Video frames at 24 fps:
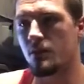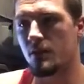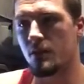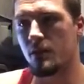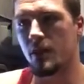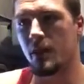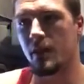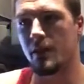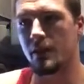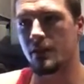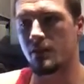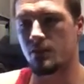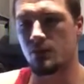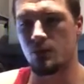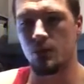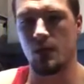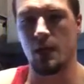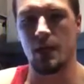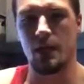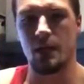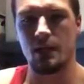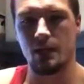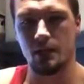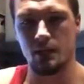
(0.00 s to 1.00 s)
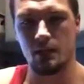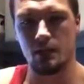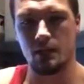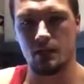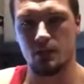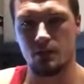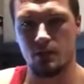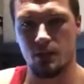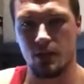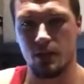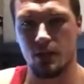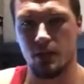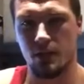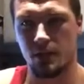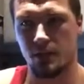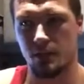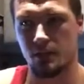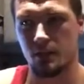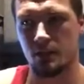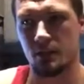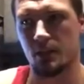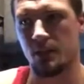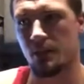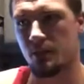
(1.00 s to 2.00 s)
like try to
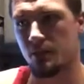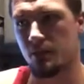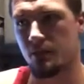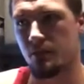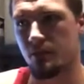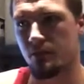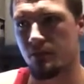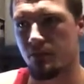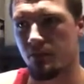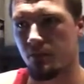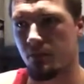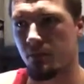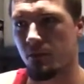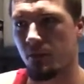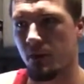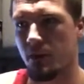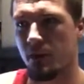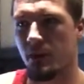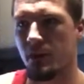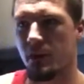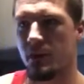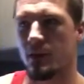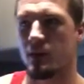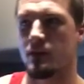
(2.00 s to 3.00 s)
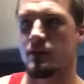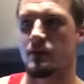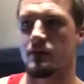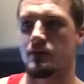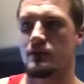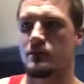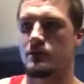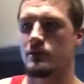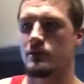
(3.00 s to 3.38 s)
like set yourself up right now.